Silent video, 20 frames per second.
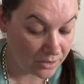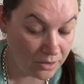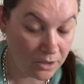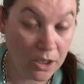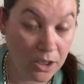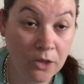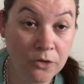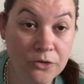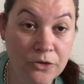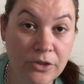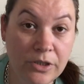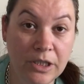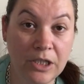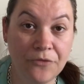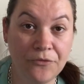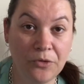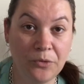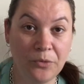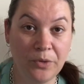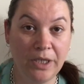I'll do the
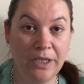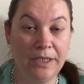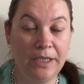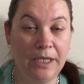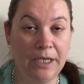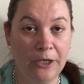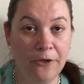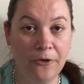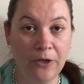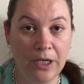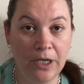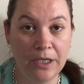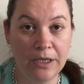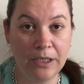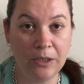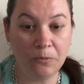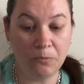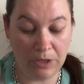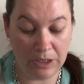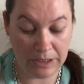giveaway now, and
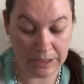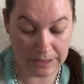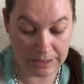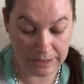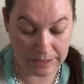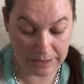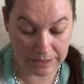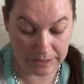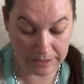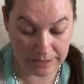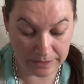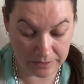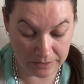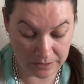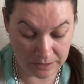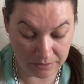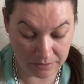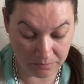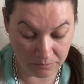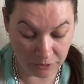then we can get
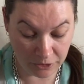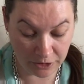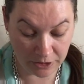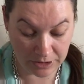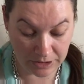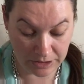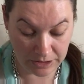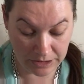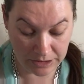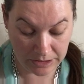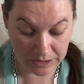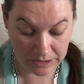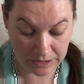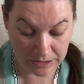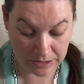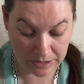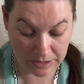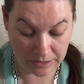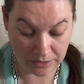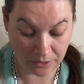into my
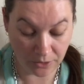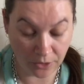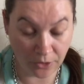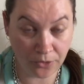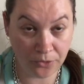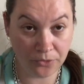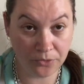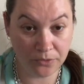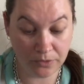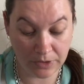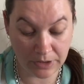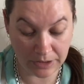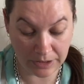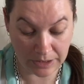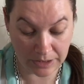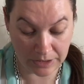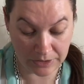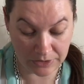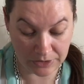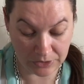haul in
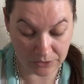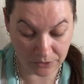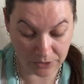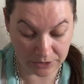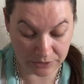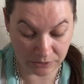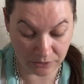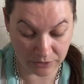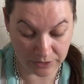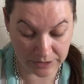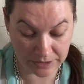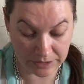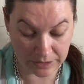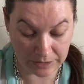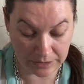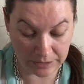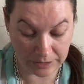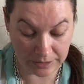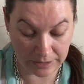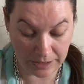case you're not interested
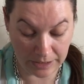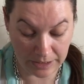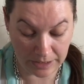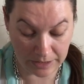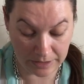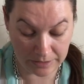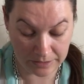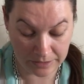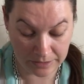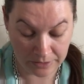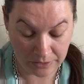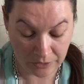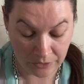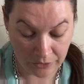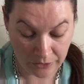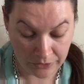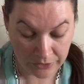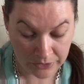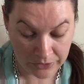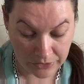in that.
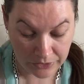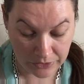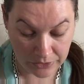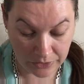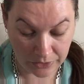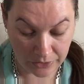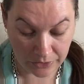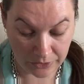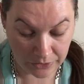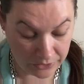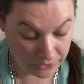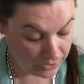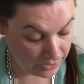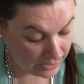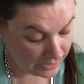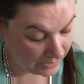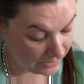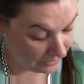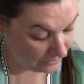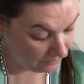So
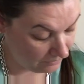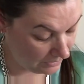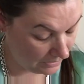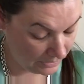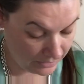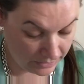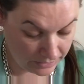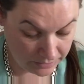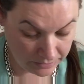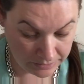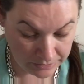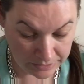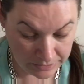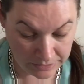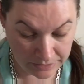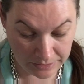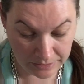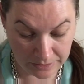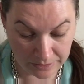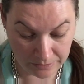last week,
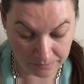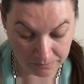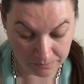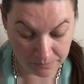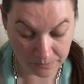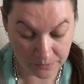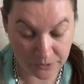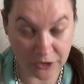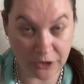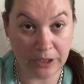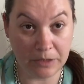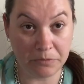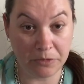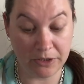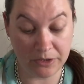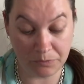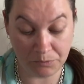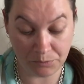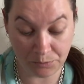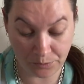sorry, I'm
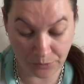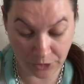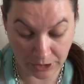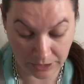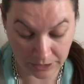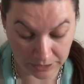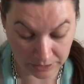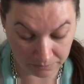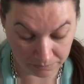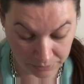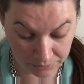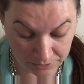just bringing up